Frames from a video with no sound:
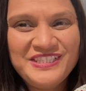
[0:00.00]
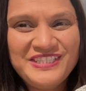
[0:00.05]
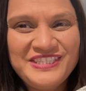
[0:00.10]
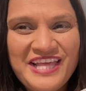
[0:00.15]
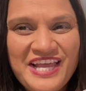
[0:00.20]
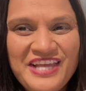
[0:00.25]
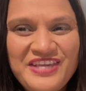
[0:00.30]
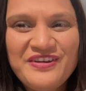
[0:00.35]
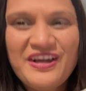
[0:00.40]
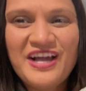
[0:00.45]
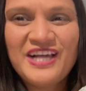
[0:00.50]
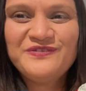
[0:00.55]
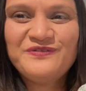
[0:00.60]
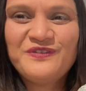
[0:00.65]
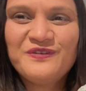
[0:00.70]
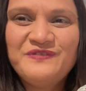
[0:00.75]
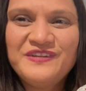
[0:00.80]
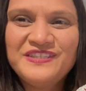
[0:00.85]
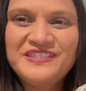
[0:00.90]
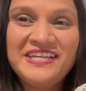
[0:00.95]
thank you guys for
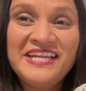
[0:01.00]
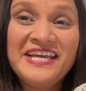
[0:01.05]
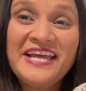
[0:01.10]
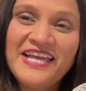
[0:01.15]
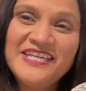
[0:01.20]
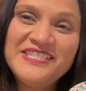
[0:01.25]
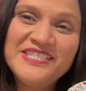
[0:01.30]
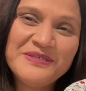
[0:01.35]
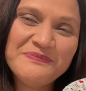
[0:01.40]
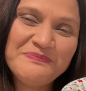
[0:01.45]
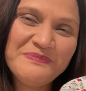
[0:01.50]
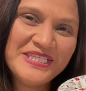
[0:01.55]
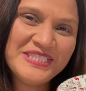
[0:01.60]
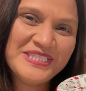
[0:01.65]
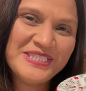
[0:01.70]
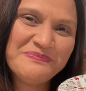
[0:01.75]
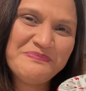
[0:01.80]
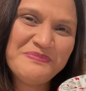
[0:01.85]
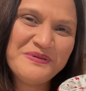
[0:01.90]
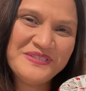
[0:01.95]
visiting a Simply
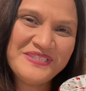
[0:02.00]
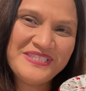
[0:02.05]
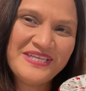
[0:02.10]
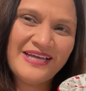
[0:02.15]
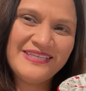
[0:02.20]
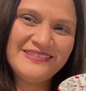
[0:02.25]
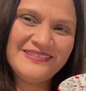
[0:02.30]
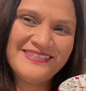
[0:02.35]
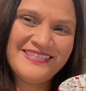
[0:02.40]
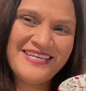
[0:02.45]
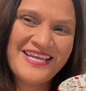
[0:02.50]
Simple Scent.